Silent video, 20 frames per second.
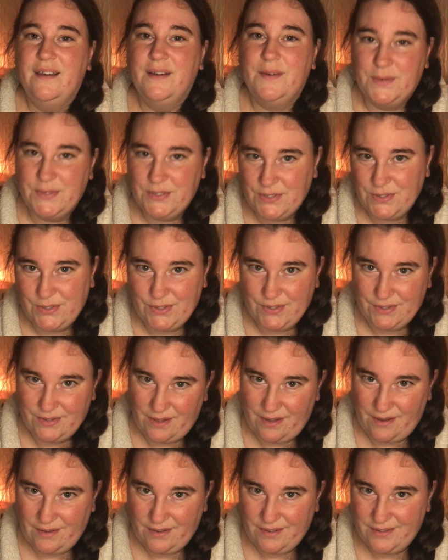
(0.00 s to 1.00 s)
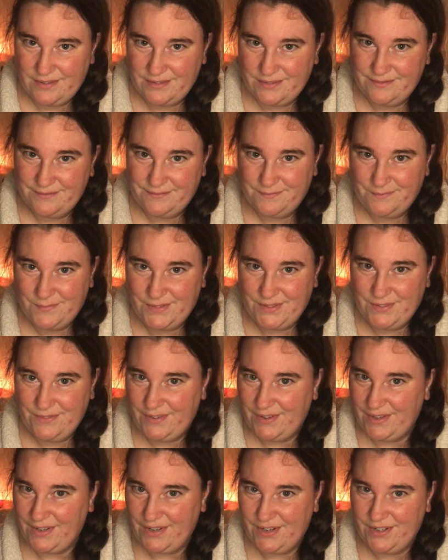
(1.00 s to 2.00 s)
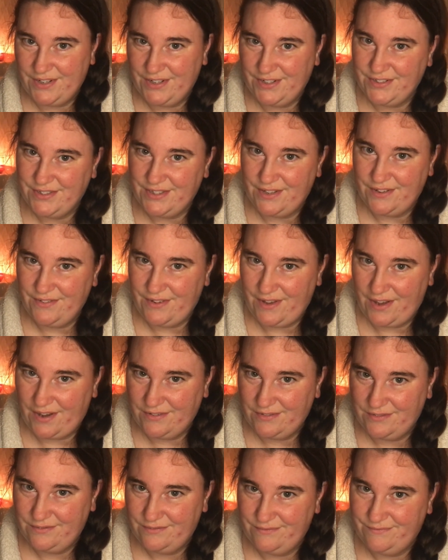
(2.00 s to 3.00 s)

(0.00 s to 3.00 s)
I wish you good luck with figuring yourself out.